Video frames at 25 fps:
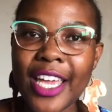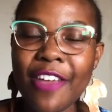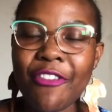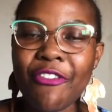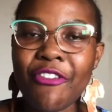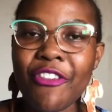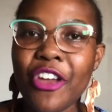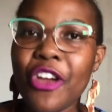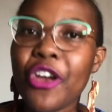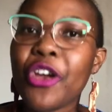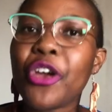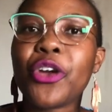a
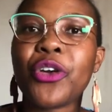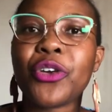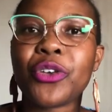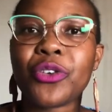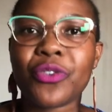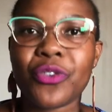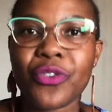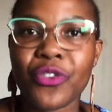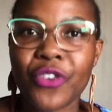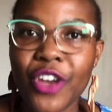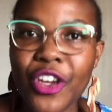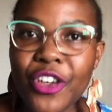very good
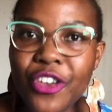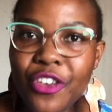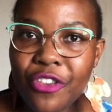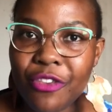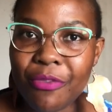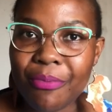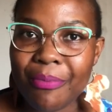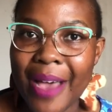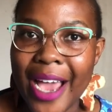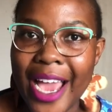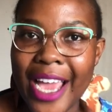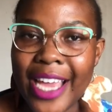friend of
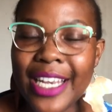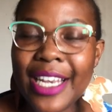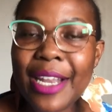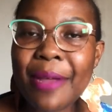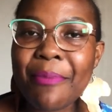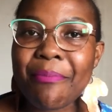mine,